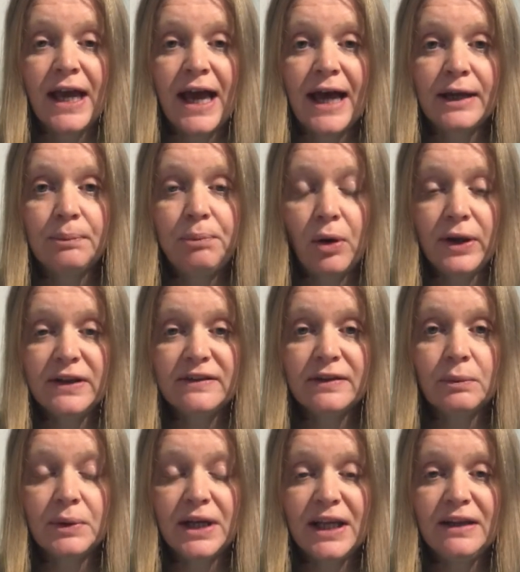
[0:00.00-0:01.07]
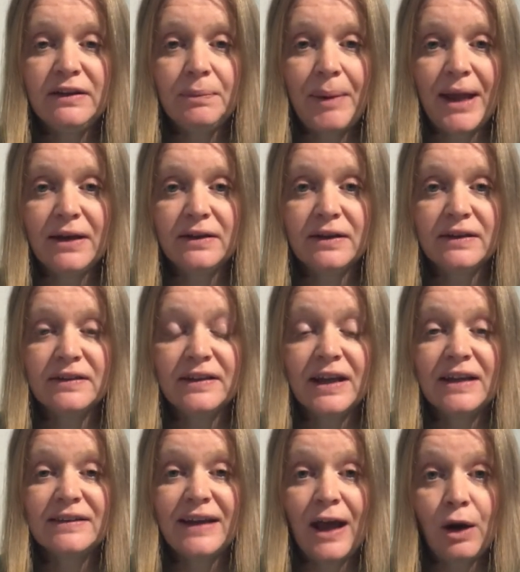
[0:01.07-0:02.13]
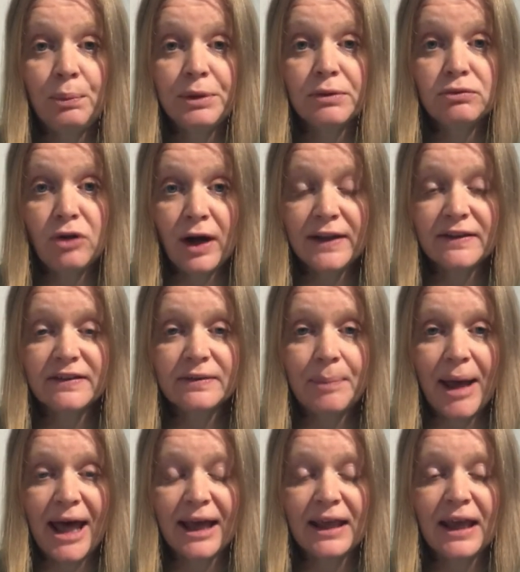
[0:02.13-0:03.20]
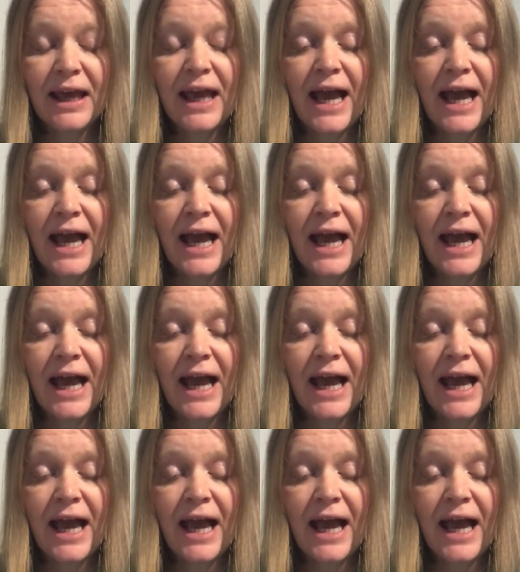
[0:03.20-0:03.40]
and appoint someone independent to help you write the spec